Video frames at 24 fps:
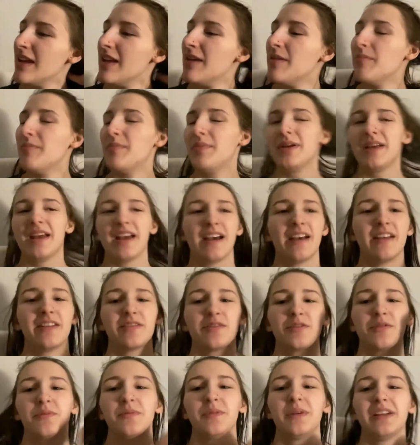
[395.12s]
But yeah,
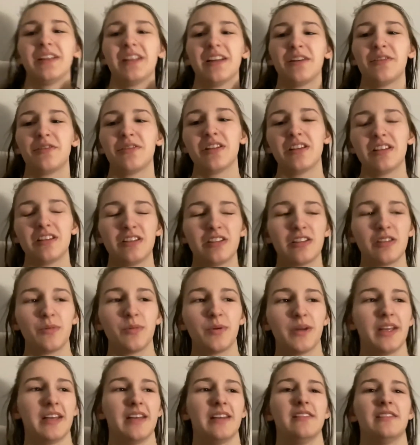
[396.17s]
so we now need to
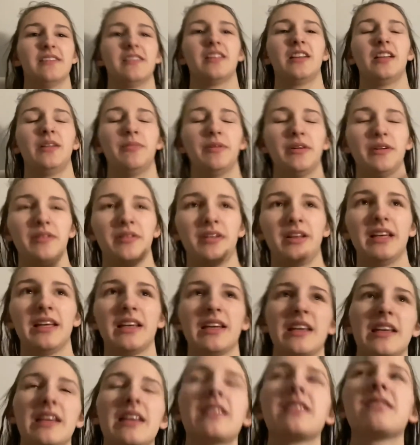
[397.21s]
wait until about,
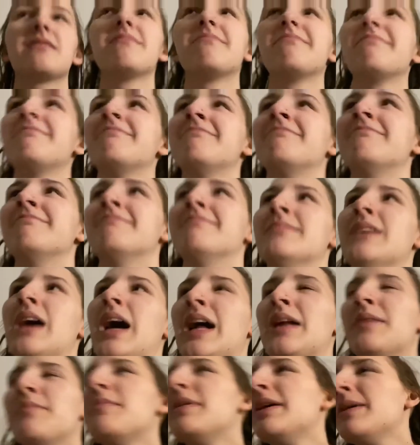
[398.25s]
like,
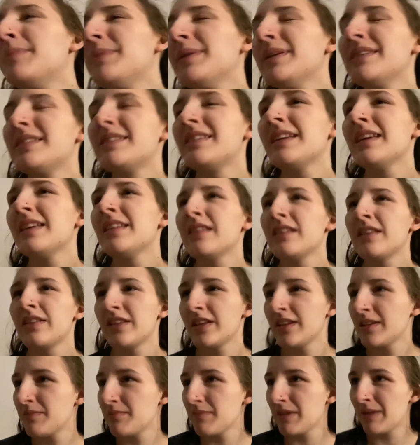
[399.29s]
I'd maybe say that
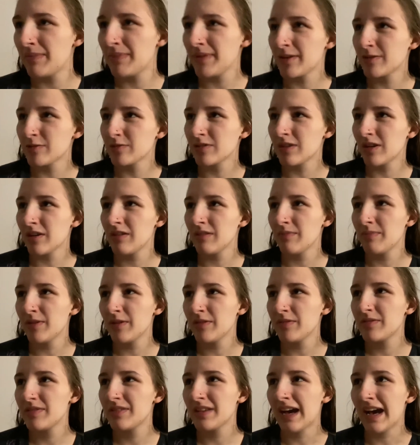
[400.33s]
they'd maybe go down
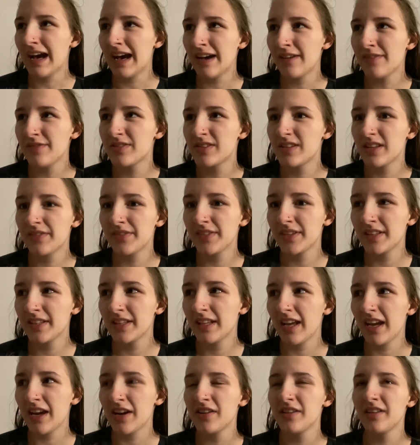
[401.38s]
about 7:30
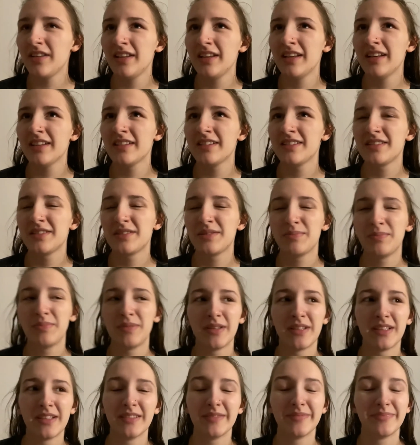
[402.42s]
the earliest,
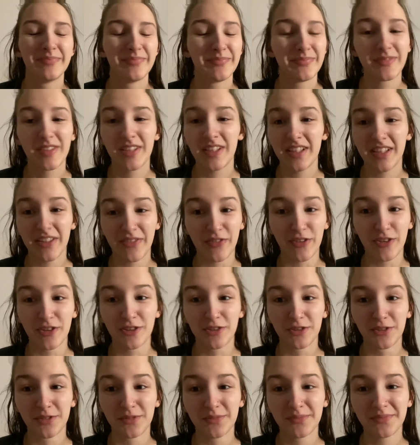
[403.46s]
but you never
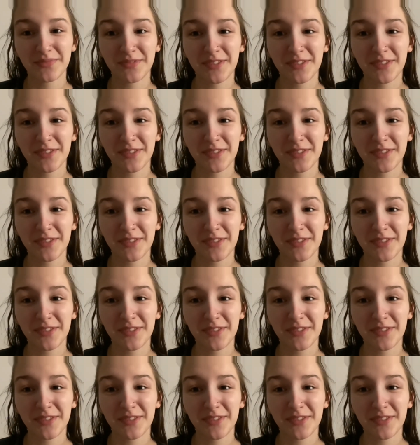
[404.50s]
know.